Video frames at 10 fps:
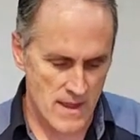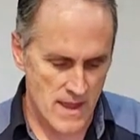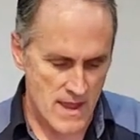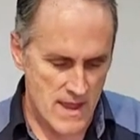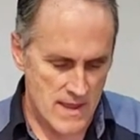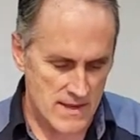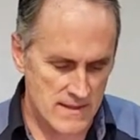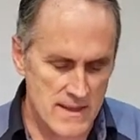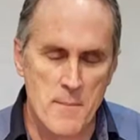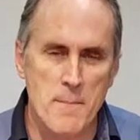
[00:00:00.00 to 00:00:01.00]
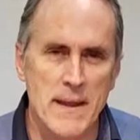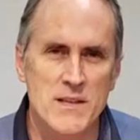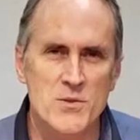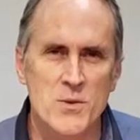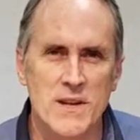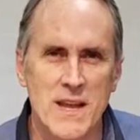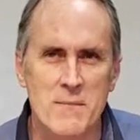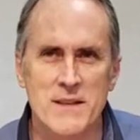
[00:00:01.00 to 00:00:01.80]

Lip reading: It is a Megasquirt